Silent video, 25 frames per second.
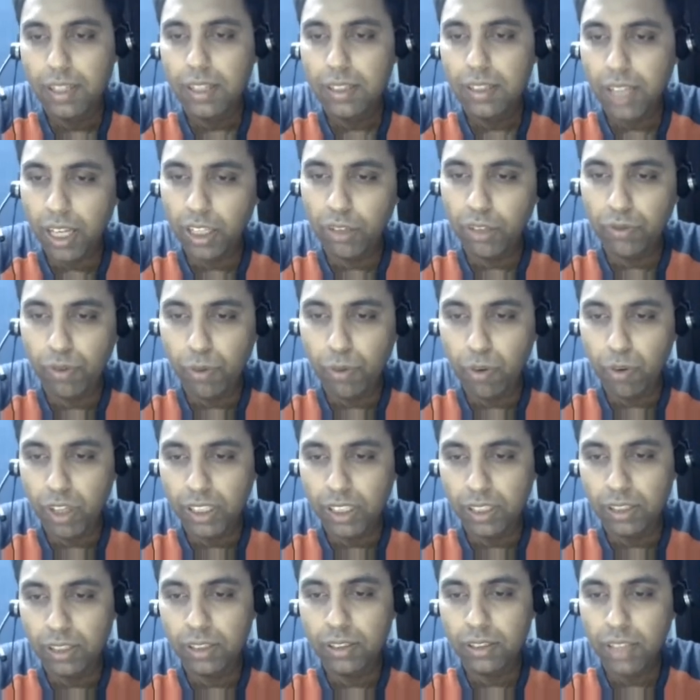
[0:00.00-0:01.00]
Thank you for
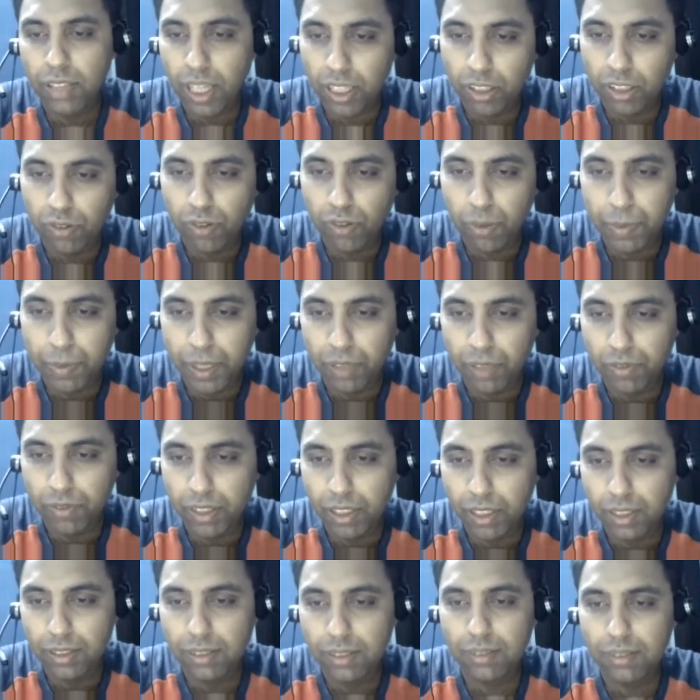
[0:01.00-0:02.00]
watching. Thank you for being
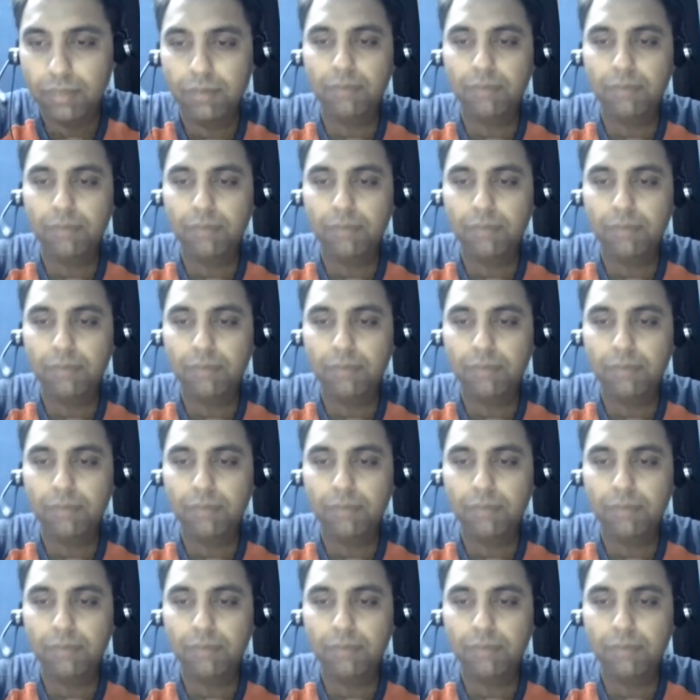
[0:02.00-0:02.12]
with us.